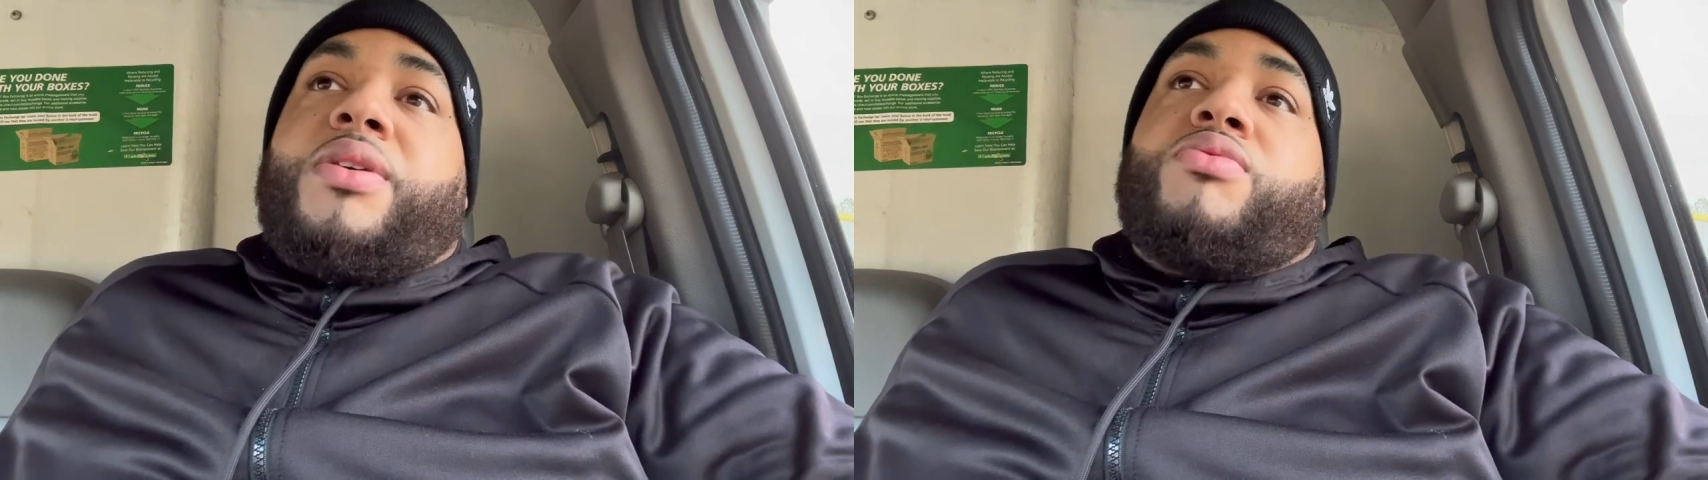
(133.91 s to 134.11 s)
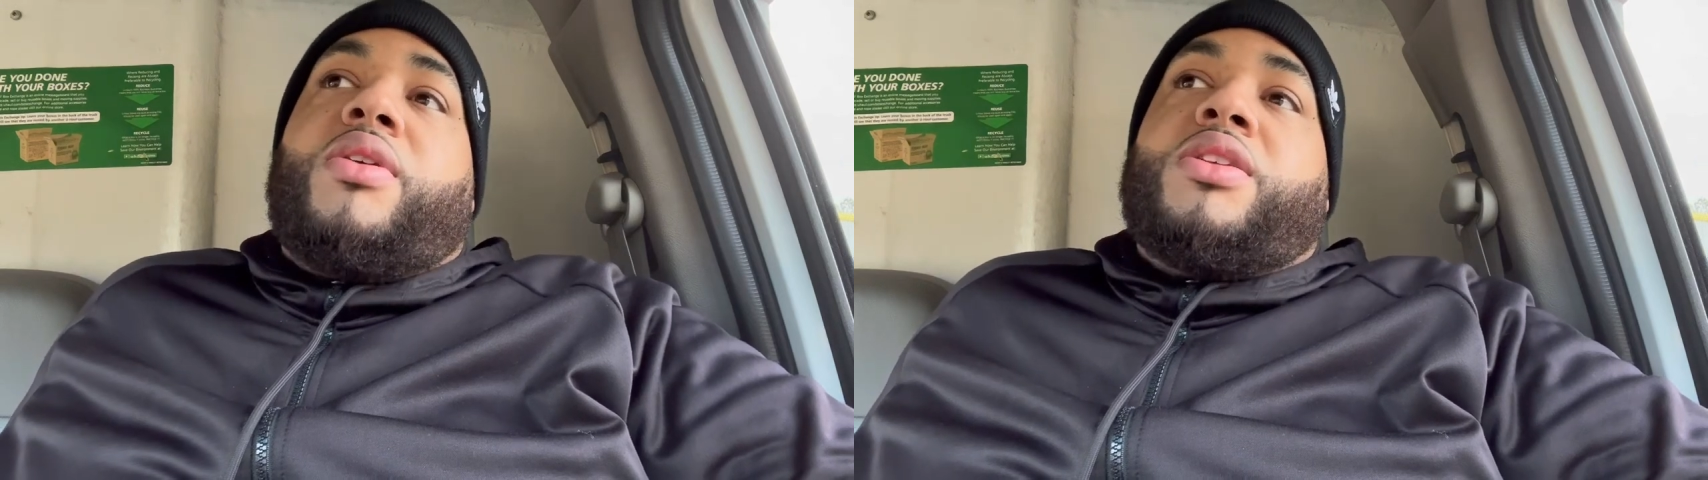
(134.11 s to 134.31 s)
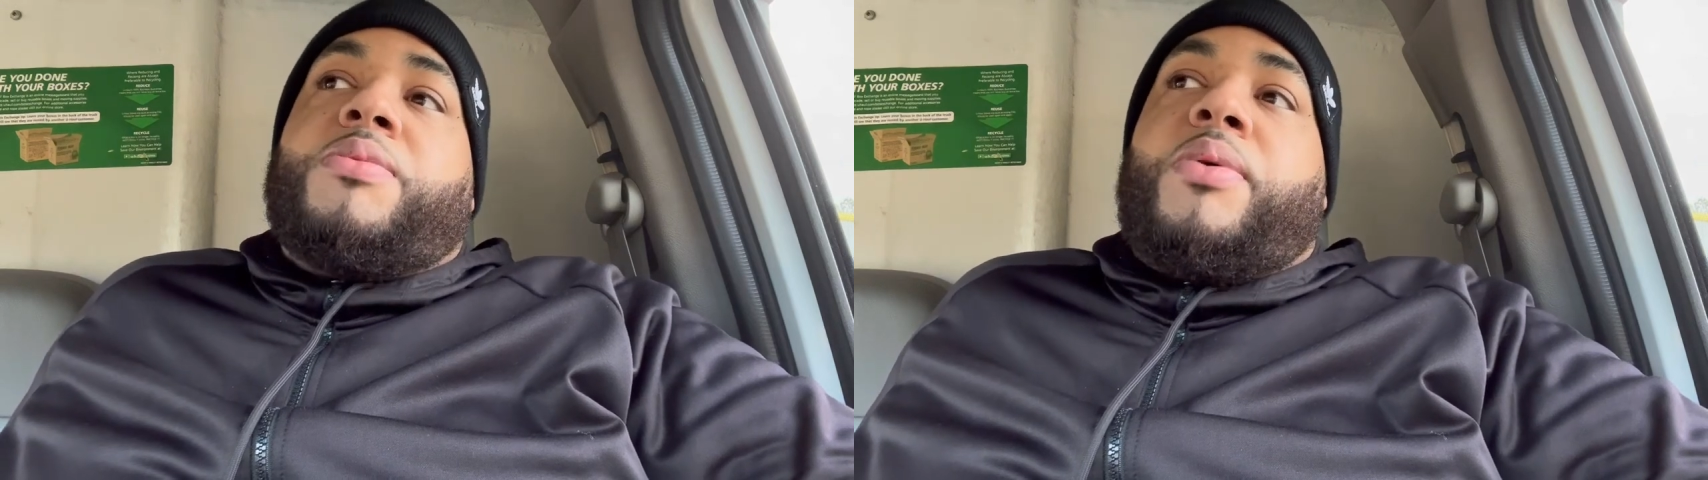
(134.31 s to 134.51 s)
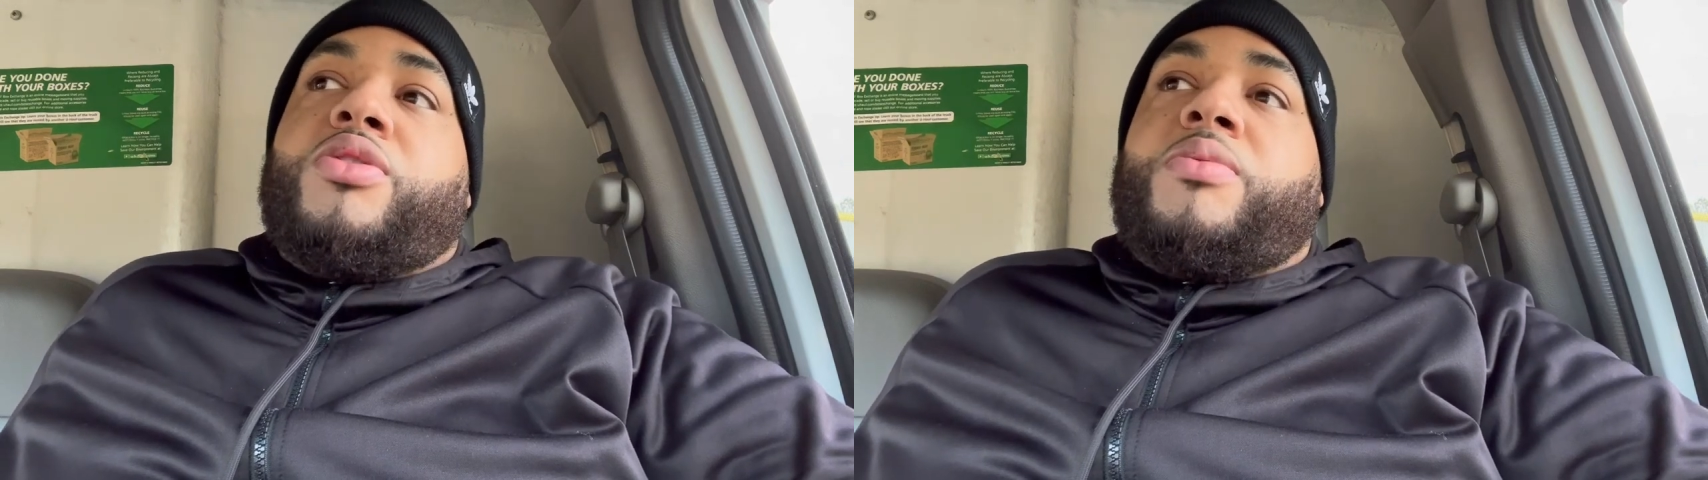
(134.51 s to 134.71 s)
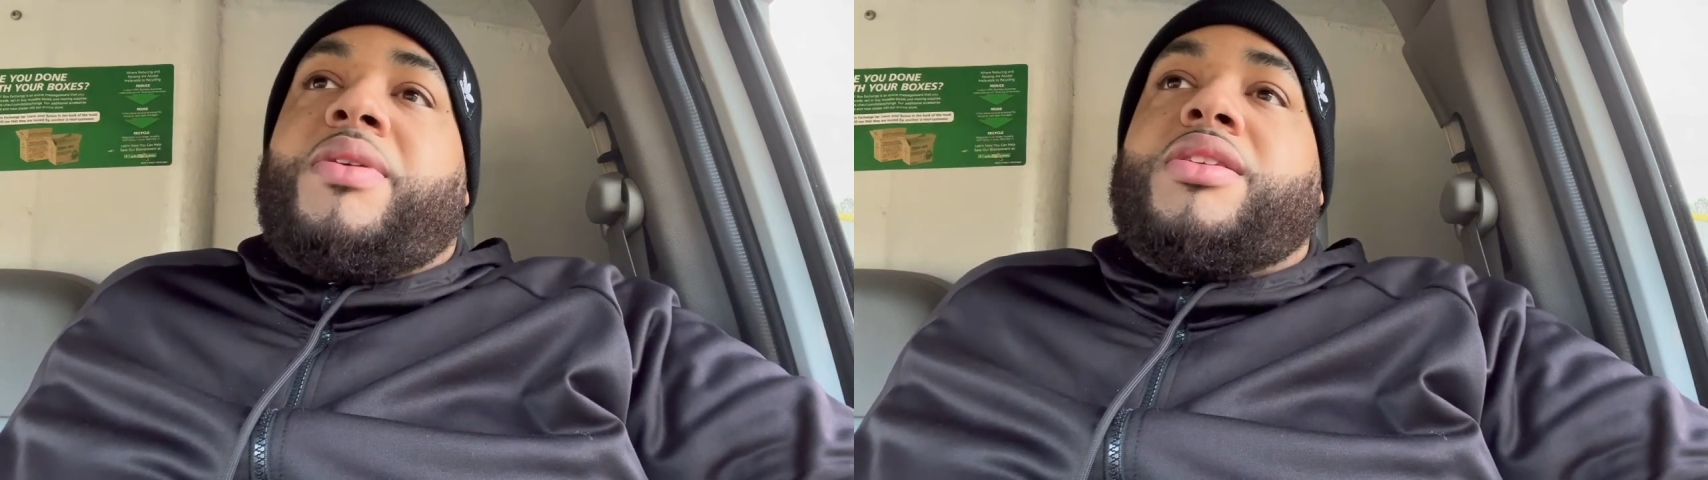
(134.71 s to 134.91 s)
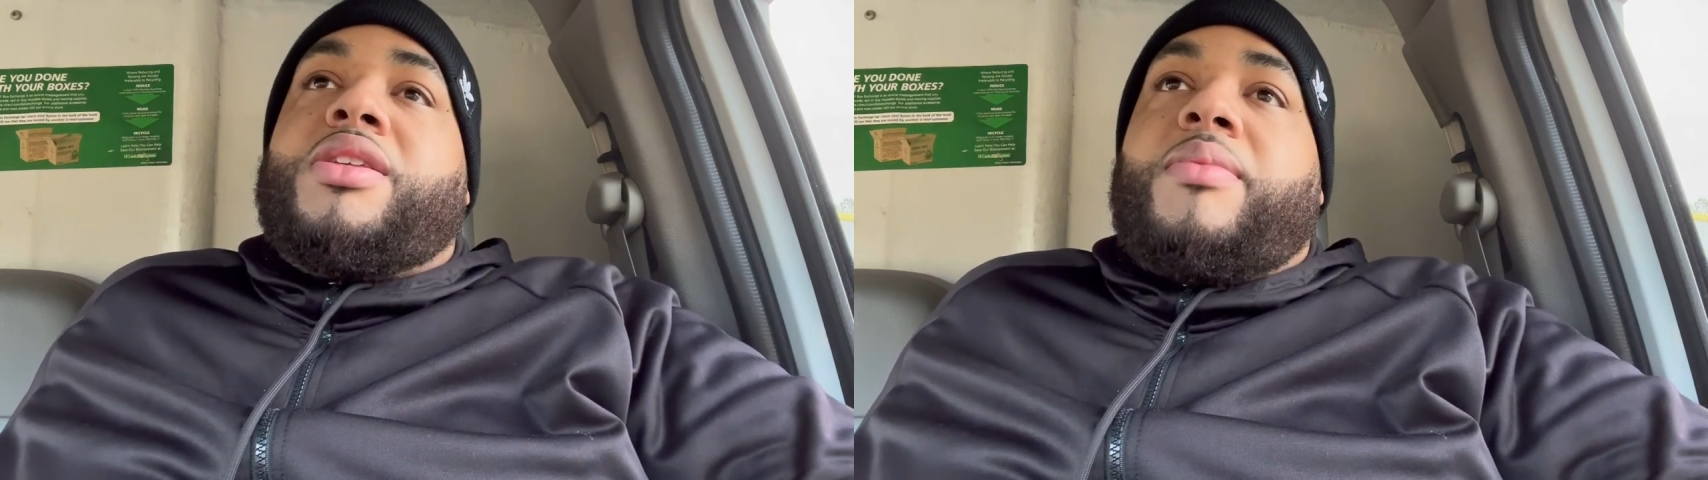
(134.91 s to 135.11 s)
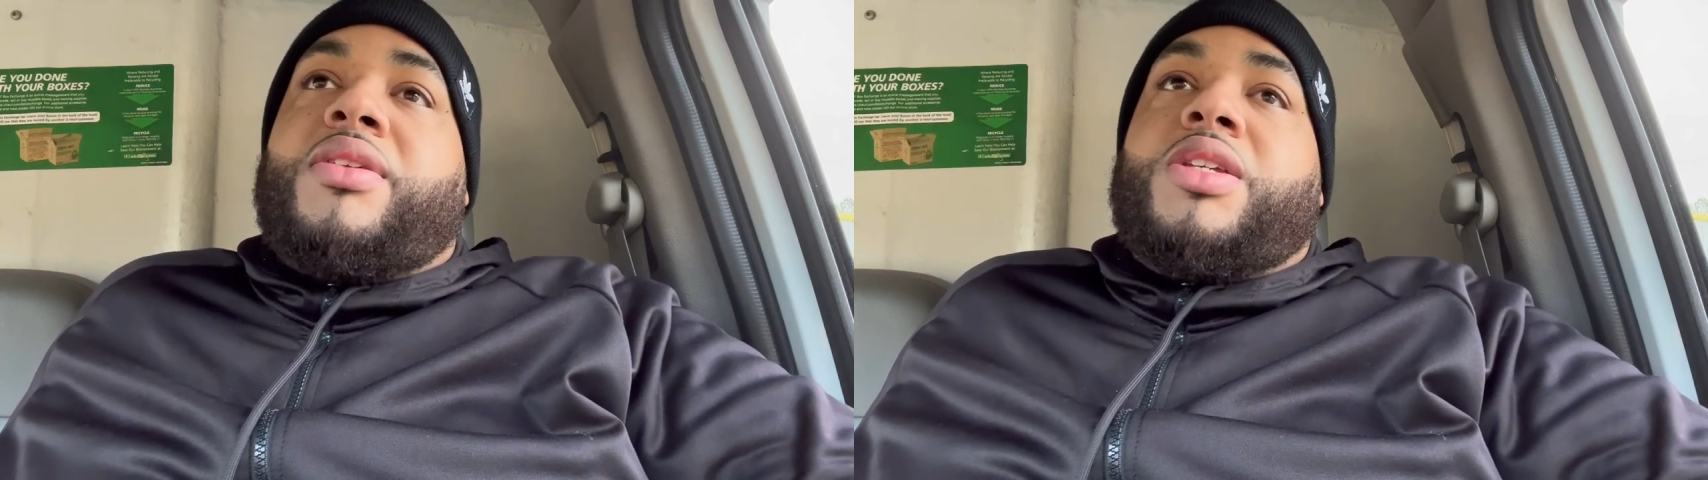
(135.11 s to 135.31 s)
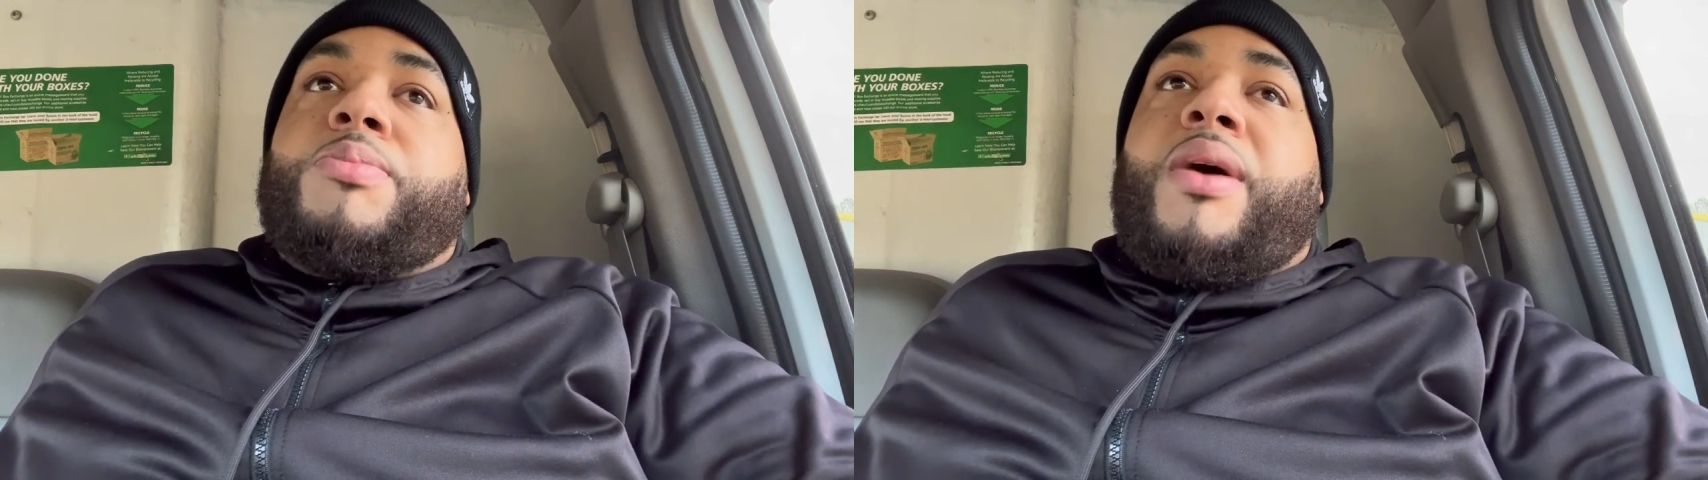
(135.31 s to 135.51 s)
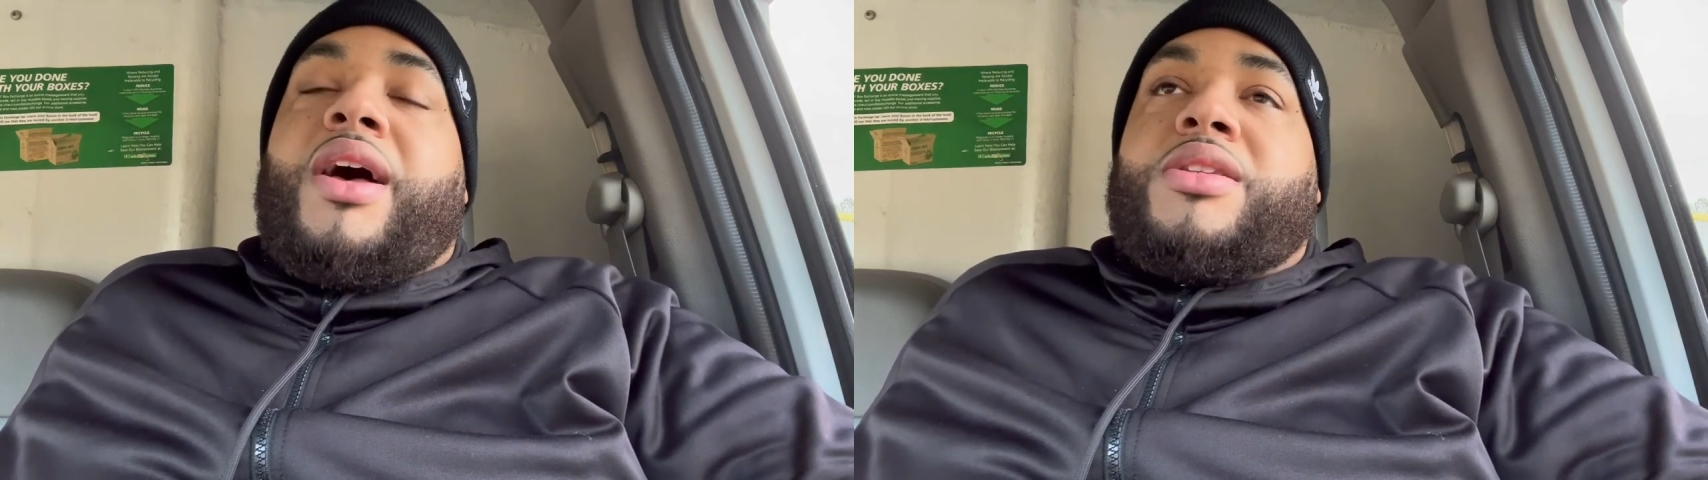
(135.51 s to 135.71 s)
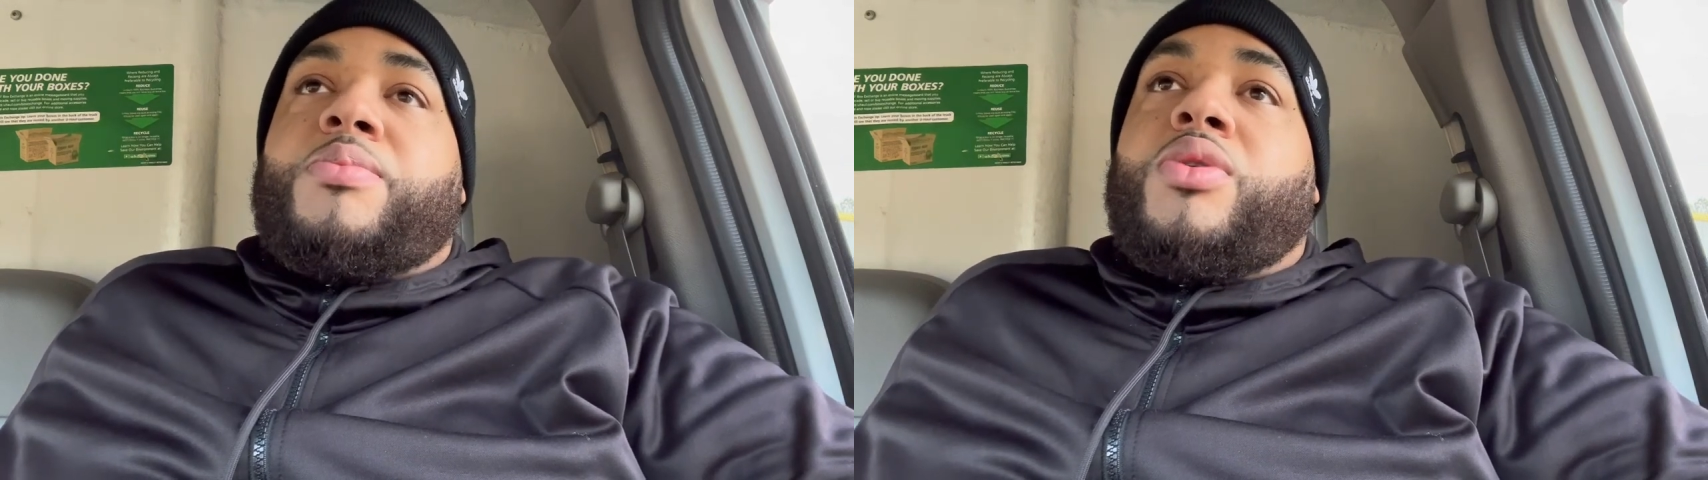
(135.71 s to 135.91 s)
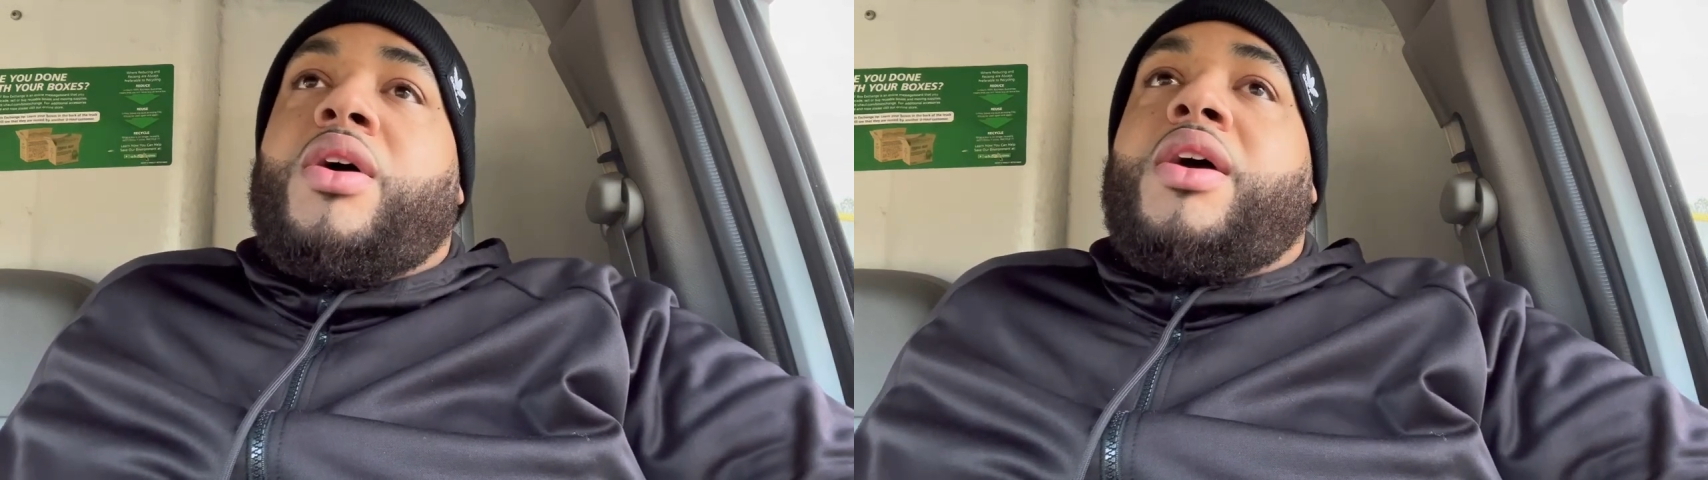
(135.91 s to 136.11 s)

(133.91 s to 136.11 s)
It's really supposed to be as seamless as possible.